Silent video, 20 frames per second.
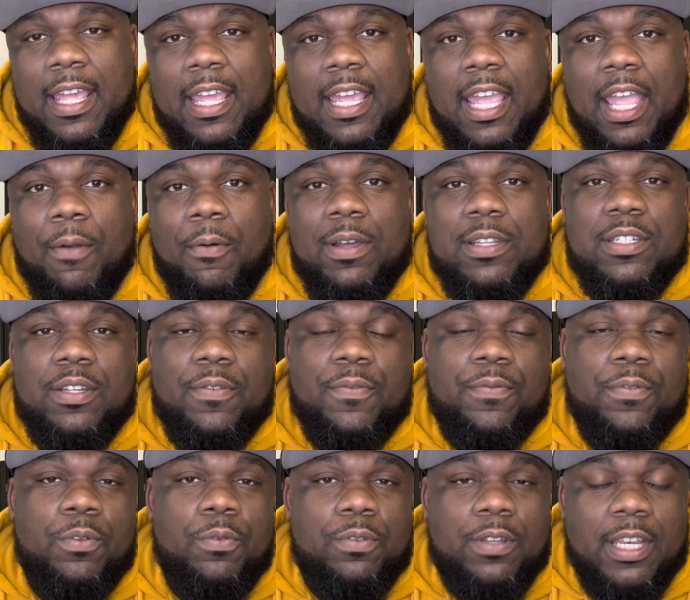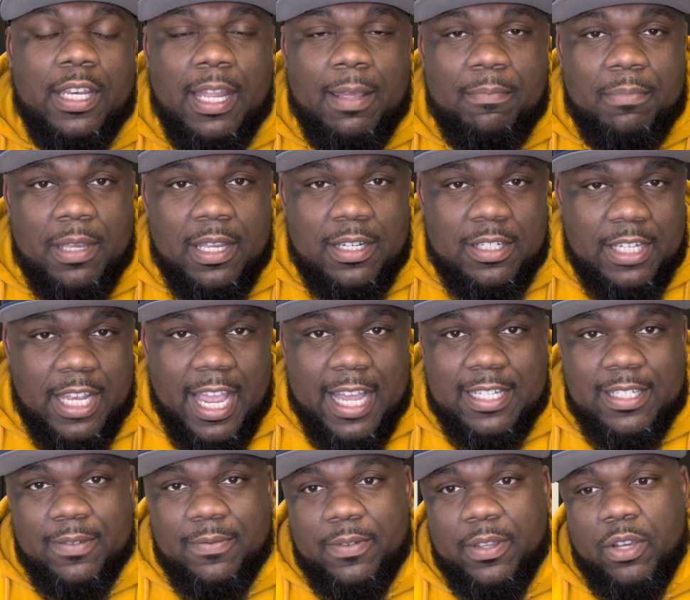it wasn't a fluke that they beat
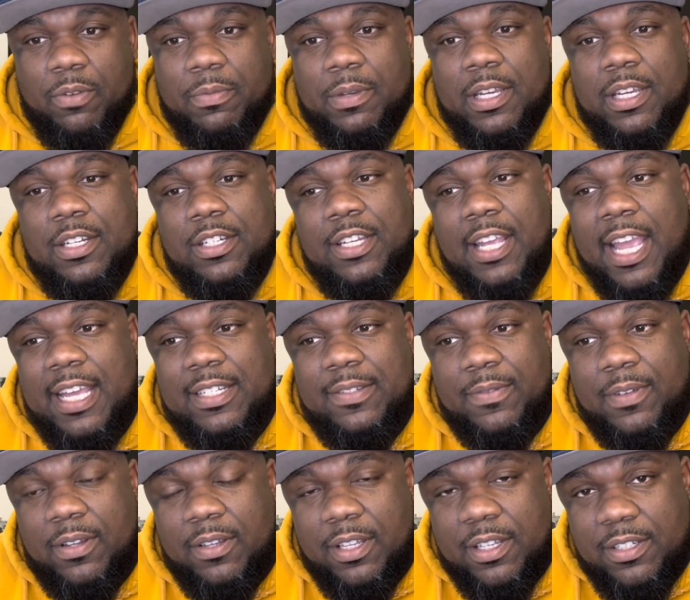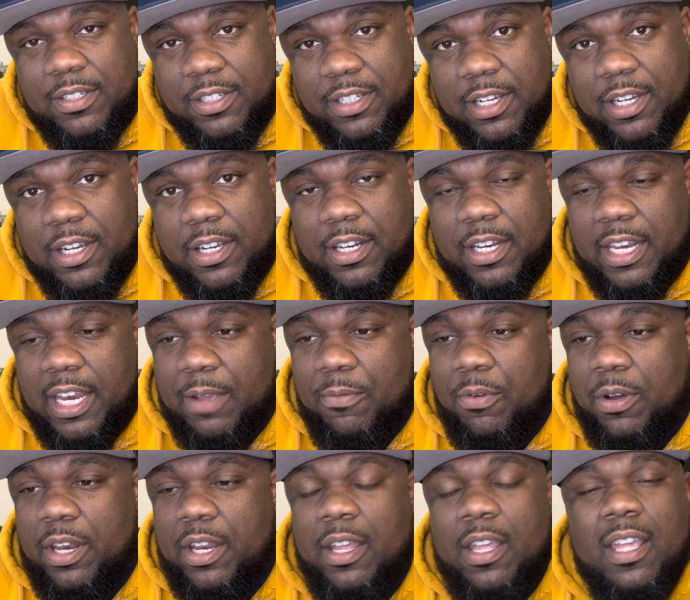Jacksonville because Jacksonville looks good and they
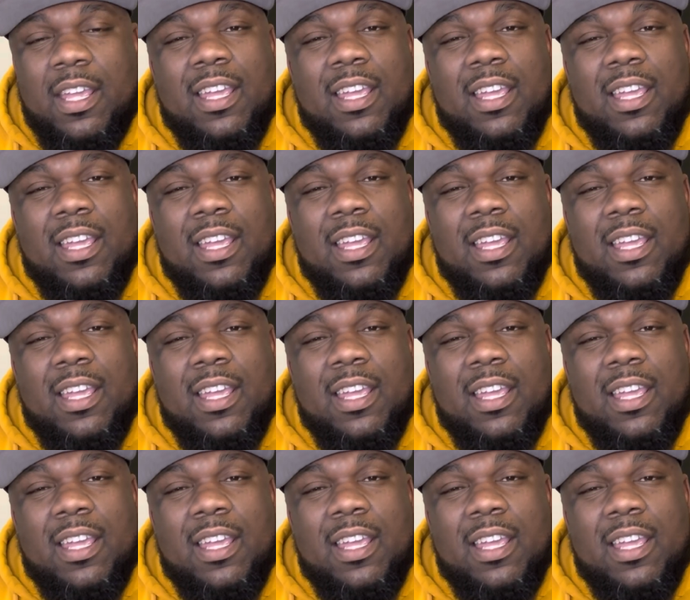want to,